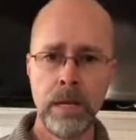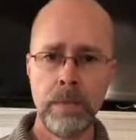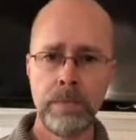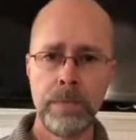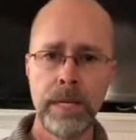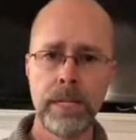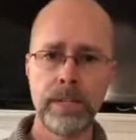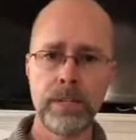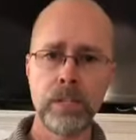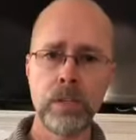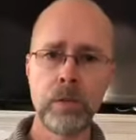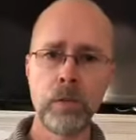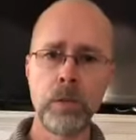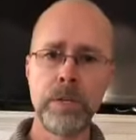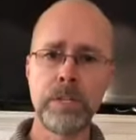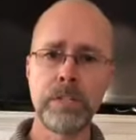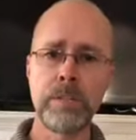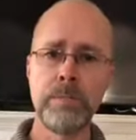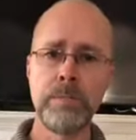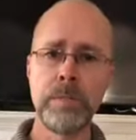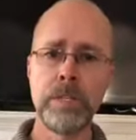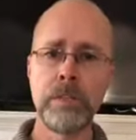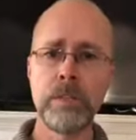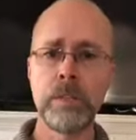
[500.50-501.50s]
Because the
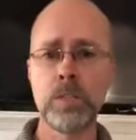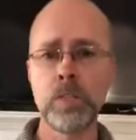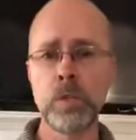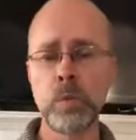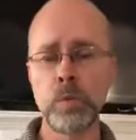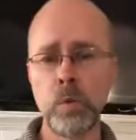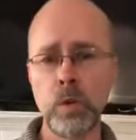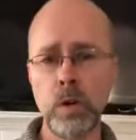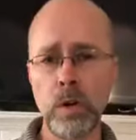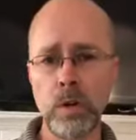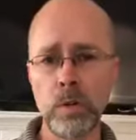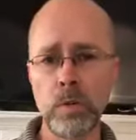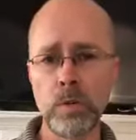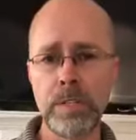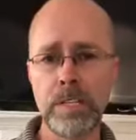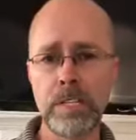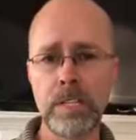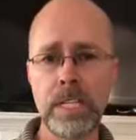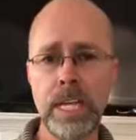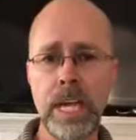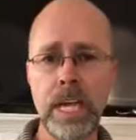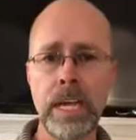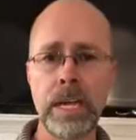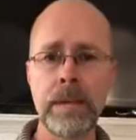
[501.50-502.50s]
wisdom of this world would
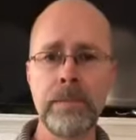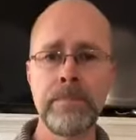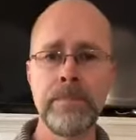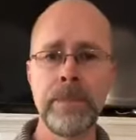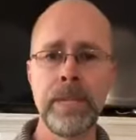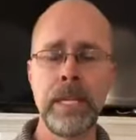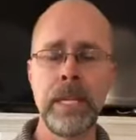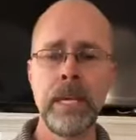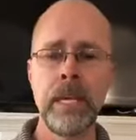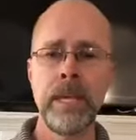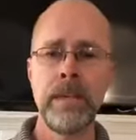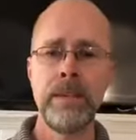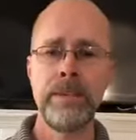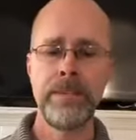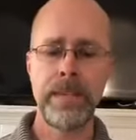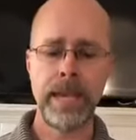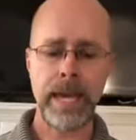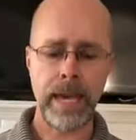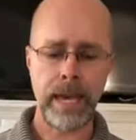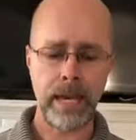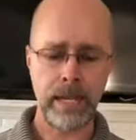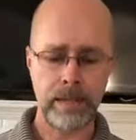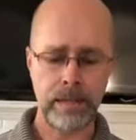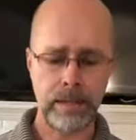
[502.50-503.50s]
say
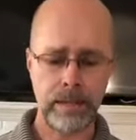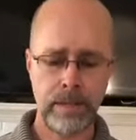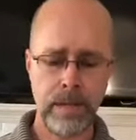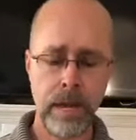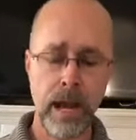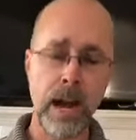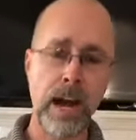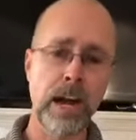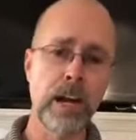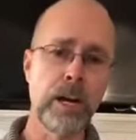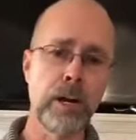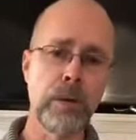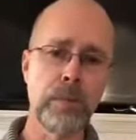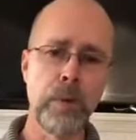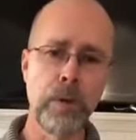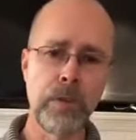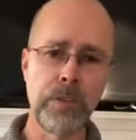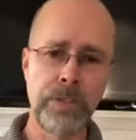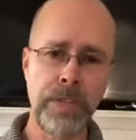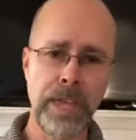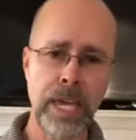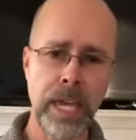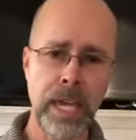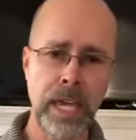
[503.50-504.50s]
that the honorable
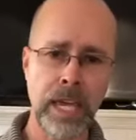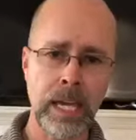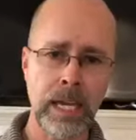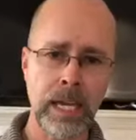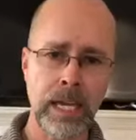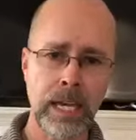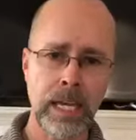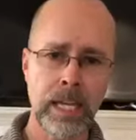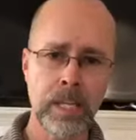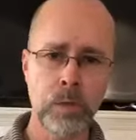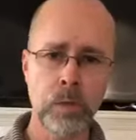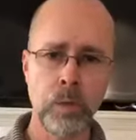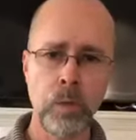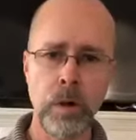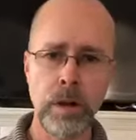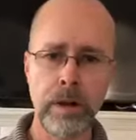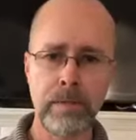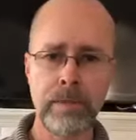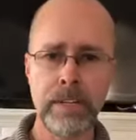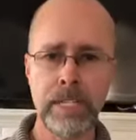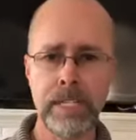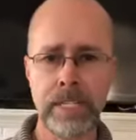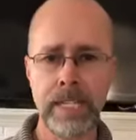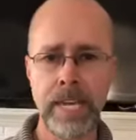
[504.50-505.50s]
thing is
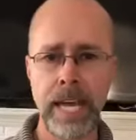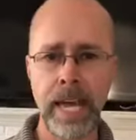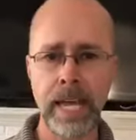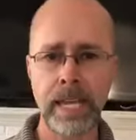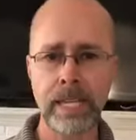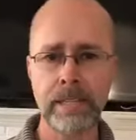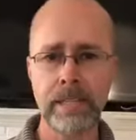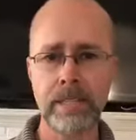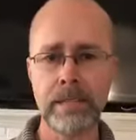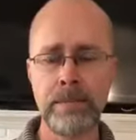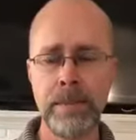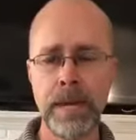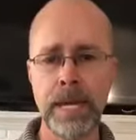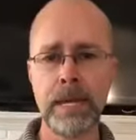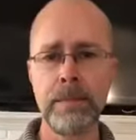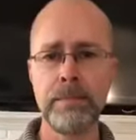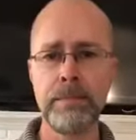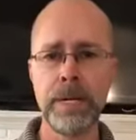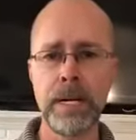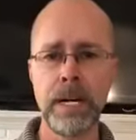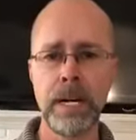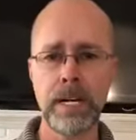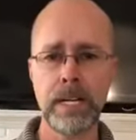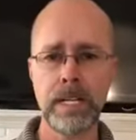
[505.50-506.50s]
whatever it takes to make a
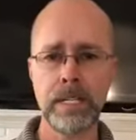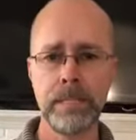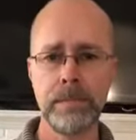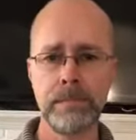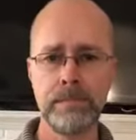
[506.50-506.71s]
buck.